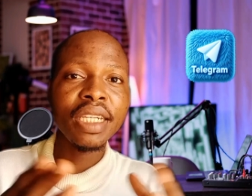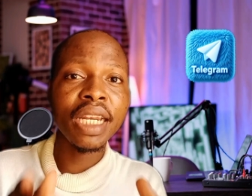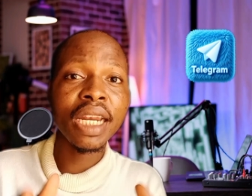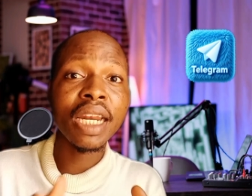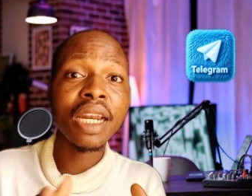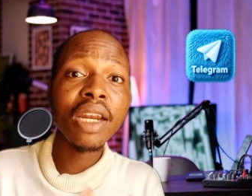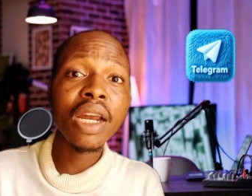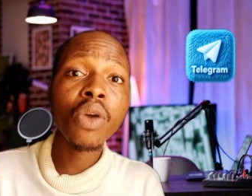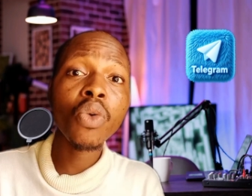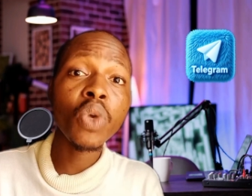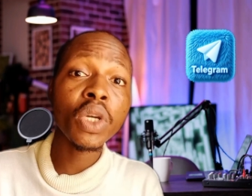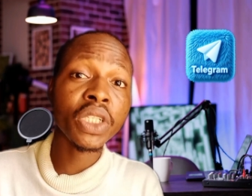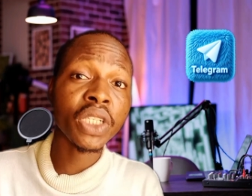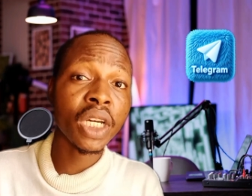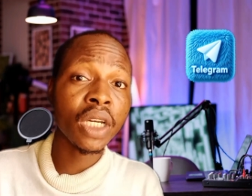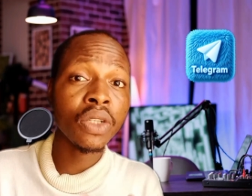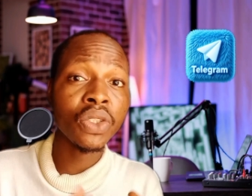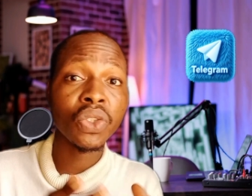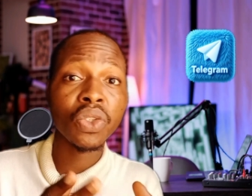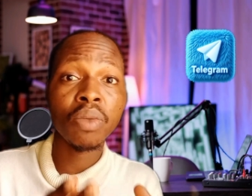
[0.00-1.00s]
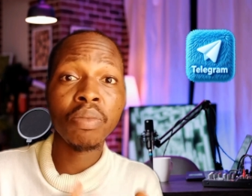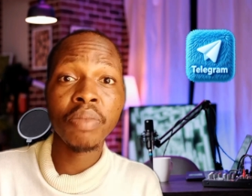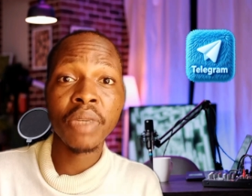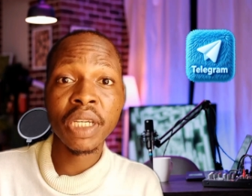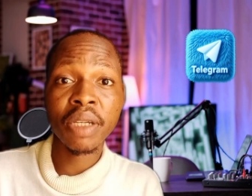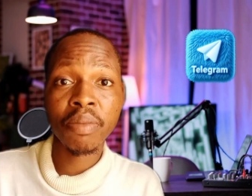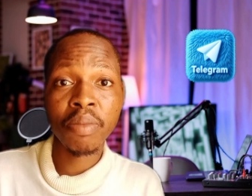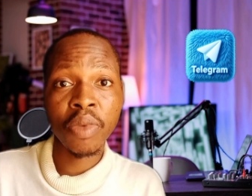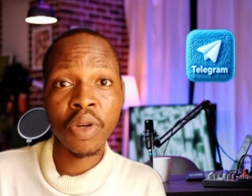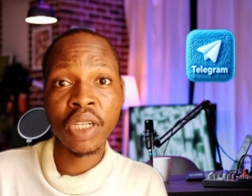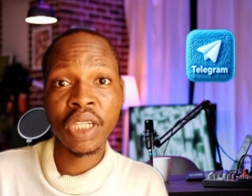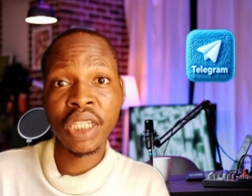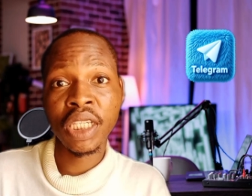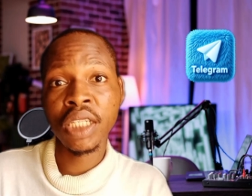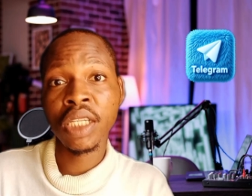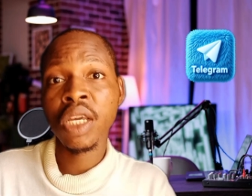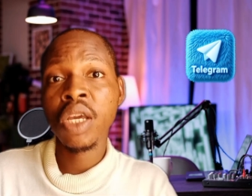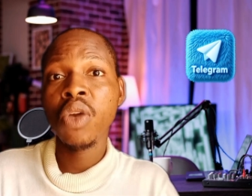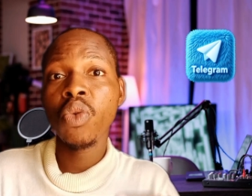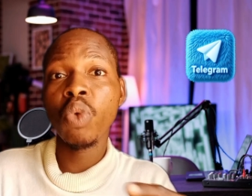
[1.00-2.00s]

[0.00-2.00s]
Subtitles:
Then another way you can also make money